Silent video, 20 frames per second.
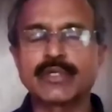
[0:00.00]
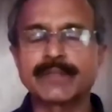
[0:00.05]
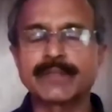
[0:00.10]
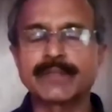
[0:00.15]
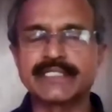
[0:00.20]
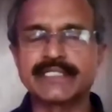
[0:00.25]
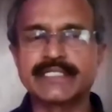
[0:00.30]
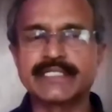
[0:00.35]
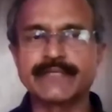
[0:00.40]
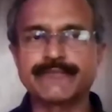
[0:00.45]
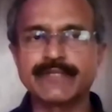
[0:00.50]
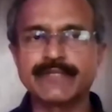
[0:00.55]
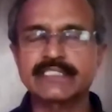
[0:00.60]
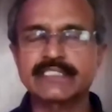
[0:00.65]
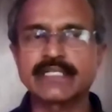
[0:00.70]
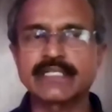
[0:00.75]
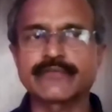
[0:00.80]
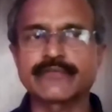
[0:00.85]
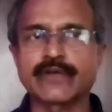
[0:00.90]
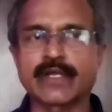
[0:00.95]
by the definition
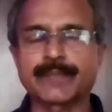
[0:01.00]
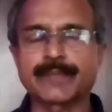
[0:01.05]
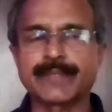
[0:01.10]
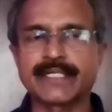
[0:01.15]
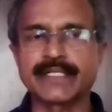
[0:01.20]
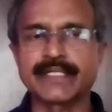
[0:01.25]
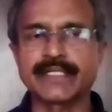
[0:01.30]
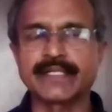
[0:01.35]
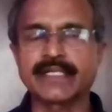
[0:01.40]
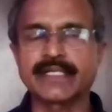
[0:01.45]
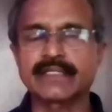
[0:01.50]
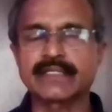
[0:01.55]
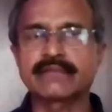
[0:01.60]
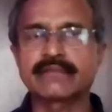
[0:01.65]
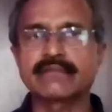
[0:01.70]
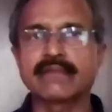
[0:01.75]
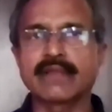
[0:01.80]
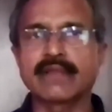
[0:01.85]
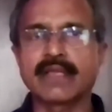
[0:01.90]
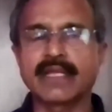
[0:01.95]
of carpet area,
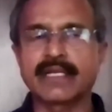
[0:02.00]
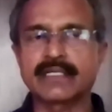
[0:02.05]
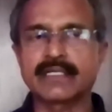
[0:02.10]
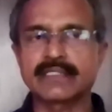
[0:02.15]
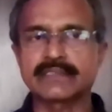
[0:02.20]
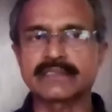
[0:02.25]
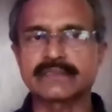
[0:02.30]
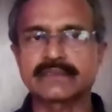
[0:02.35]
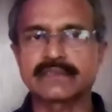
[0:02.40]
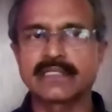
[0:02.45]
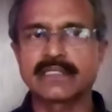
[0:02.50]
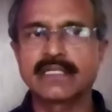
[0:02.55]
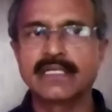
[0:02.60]
it is